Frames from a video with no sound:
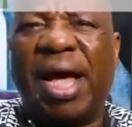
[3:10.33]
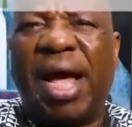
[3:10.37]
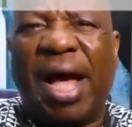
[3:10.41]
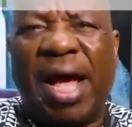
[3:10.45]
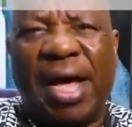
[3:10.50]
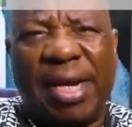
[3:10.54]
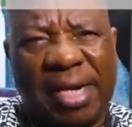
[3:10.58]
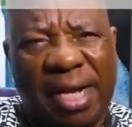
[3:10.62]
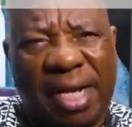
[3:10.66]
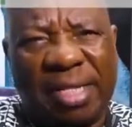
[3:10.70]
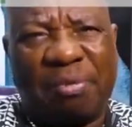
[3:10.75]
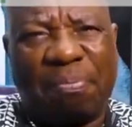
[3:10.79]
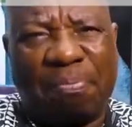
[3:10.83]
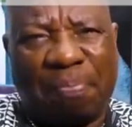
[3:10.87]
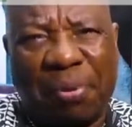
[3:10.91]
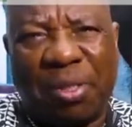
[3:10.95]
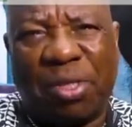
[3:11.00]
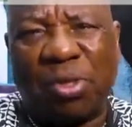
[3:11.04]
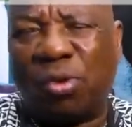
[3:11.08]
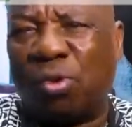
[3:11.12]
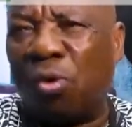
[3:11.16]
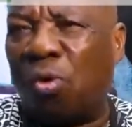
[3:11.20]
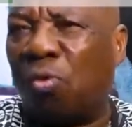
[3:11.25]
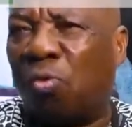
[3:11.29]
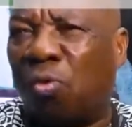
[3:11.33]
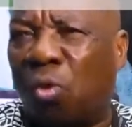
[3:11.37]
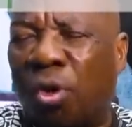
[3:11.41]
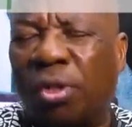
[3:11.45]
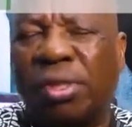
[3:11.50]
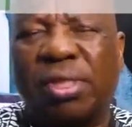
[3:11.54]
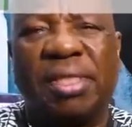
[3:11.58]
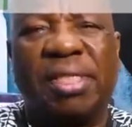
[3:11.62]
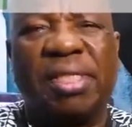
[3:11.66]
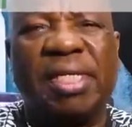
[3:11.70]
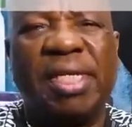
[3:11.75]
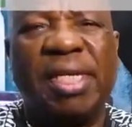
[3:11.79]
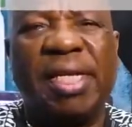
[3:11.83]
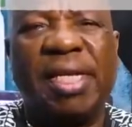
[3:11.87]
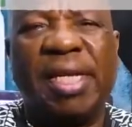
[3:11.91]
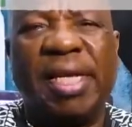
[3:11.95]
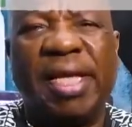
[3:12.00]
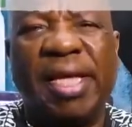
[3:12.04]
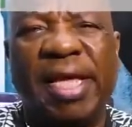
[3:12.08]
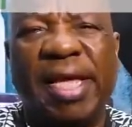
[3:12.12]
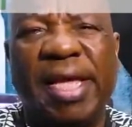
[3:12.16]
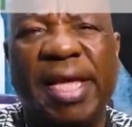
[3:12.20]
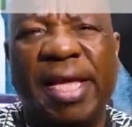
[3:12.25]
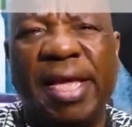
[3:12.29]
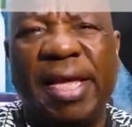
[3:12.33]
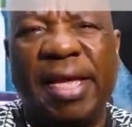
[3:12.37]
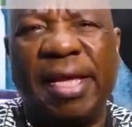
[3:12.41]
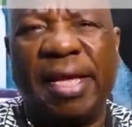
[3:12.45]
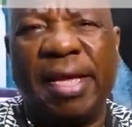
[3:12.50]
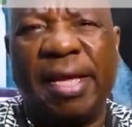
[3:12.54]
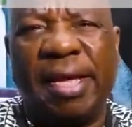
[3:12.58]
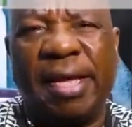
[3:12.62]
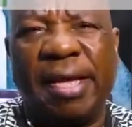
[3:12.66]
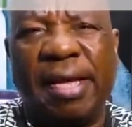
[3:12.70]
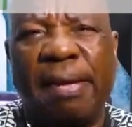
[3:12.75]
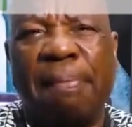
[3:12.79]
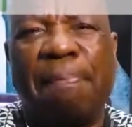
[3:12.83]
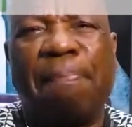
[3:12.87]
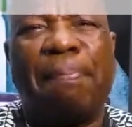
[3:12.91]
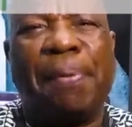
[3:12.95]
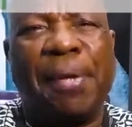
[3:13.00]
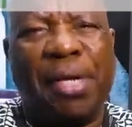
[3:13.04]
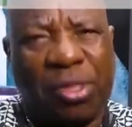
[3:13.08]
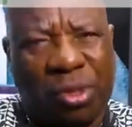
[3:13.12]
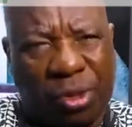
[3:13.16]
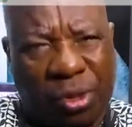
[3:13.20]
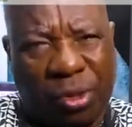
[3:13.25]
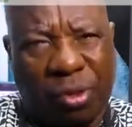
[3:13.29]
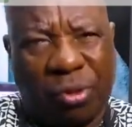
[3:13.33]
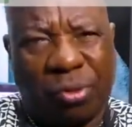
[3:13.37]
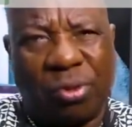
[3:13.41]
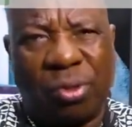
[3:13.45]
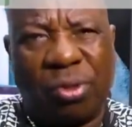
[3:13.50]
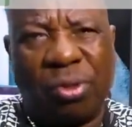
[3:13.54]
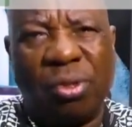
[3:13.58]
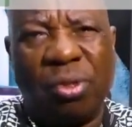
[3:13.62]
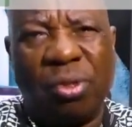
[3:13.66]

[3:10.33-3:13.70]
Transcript: And that speaks to what a patriot